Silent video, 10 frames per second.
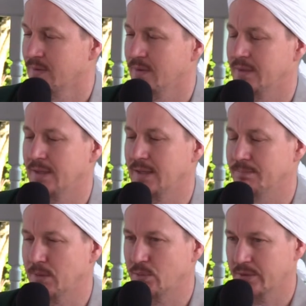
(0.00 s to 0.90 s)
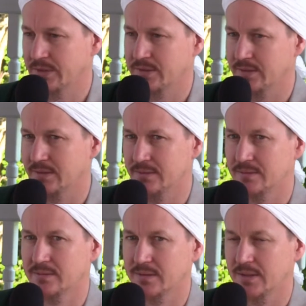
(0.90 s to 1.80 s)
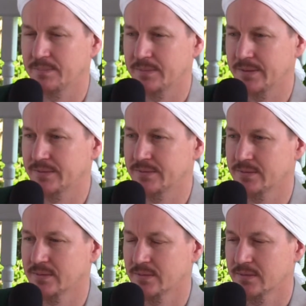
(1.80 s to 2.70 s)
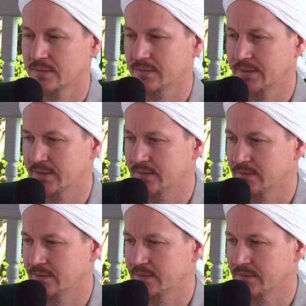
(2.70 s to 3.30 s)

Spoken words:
And a mawrid is a place that